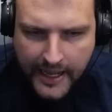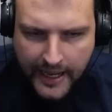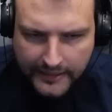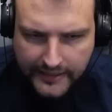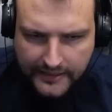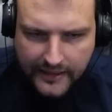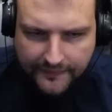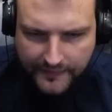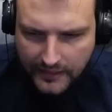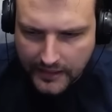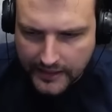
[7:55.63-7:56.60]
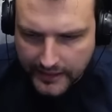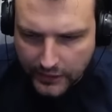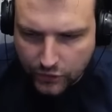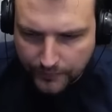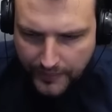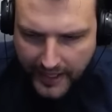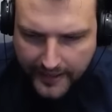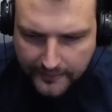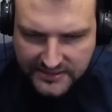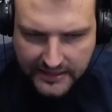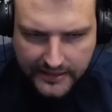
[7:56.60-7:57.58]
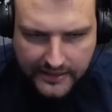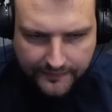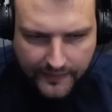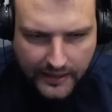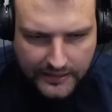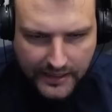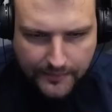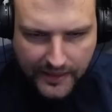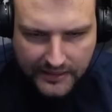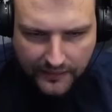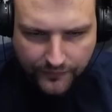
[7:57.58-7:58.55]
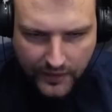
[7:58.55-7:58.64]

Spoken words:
and I definitely need to pre-aim significantly better for